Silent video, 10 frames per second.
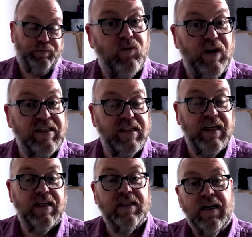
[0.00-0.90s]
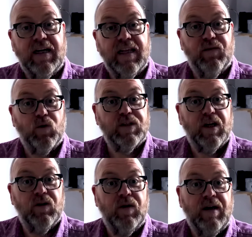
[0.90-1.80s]
In recent years, they've
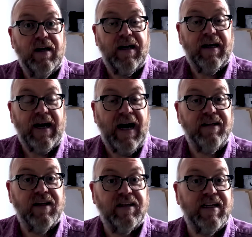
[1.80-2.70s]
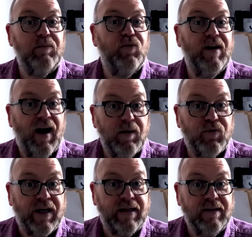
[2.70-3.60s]
also had a temporary
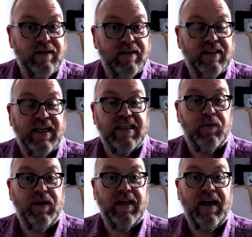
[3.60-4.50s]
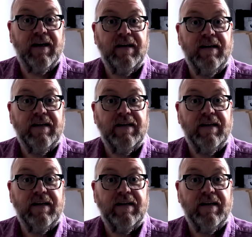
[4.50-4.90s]
library set up in there